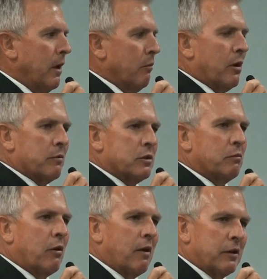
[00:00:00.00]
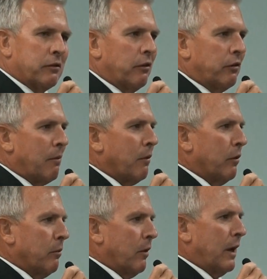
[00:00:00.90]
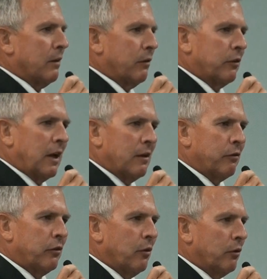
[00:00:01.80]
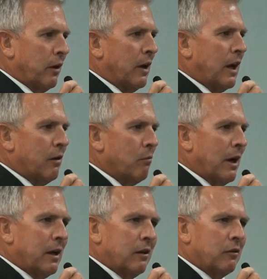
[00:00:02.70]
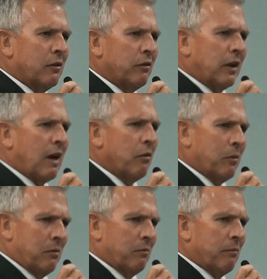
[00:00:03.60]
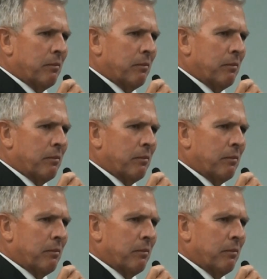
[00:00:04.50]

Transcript: but I'm surprised that some of them, I understand, have still donated money to this government